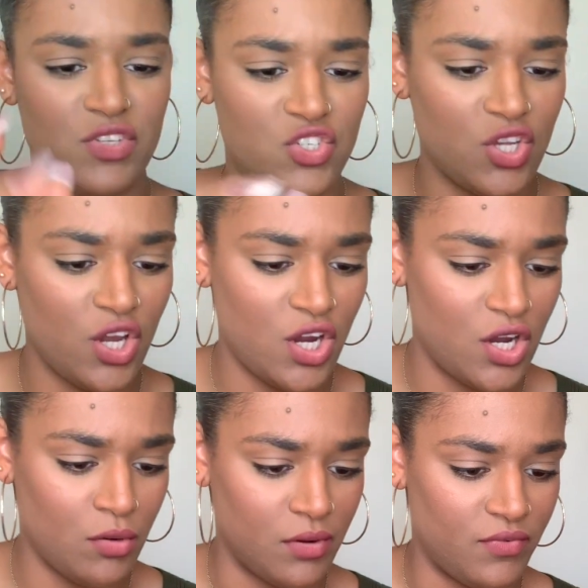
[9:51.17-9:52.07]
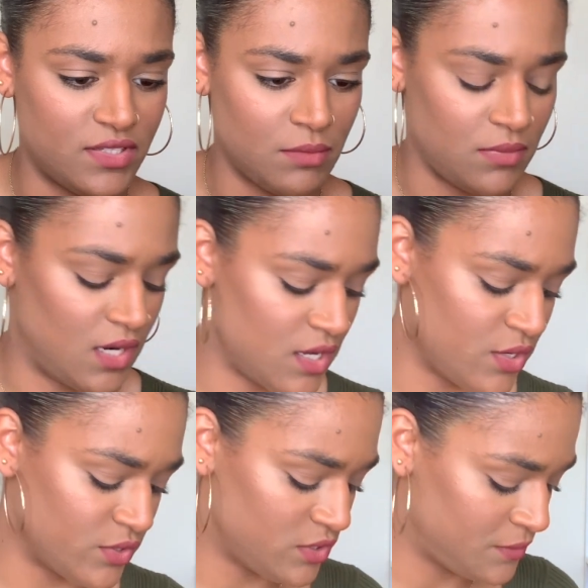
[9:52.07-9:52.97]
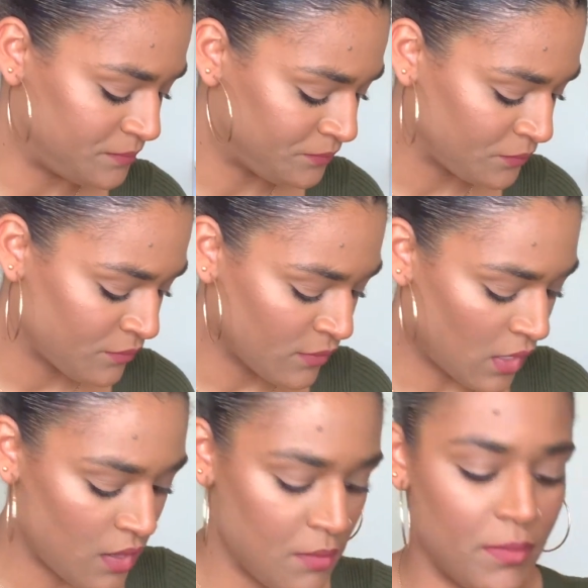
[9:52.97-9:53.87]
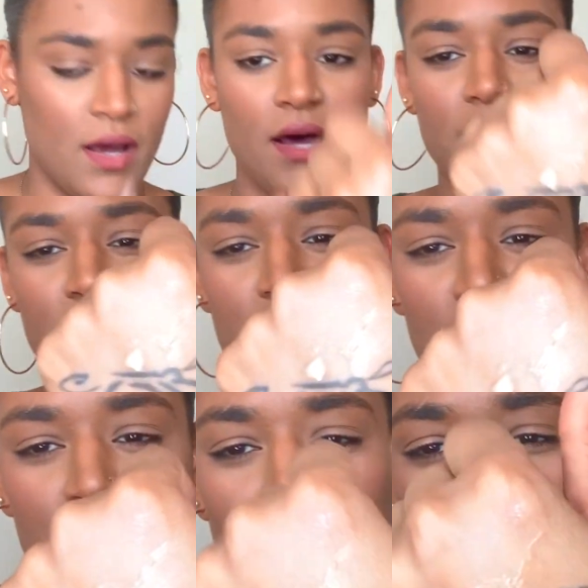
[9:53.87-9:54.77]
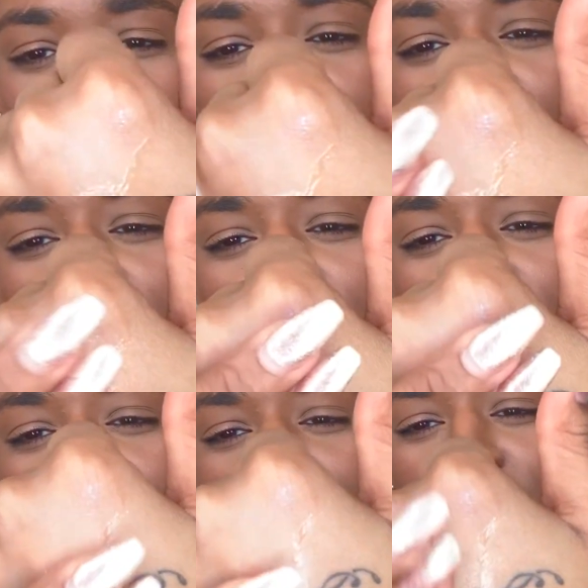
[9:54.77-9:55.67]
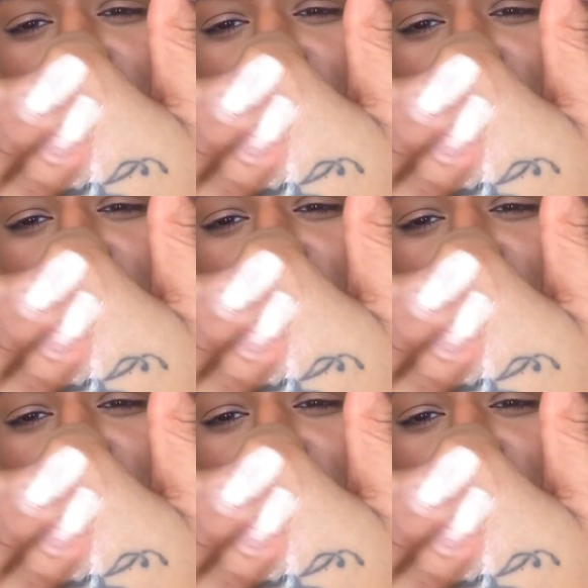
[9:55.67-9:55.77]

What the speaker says: it's sugar or if it's something else, but this is what it looks like.